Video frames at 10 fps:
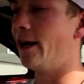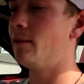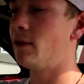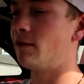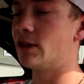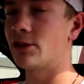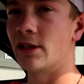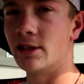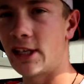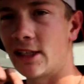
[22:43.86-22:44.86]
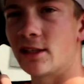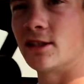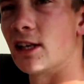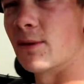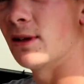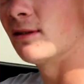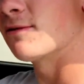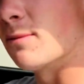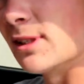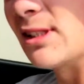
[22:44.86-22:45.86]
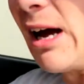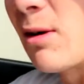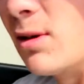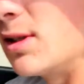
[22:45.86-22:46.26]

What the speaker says: am eventually gonna change out the steering wheel from the stock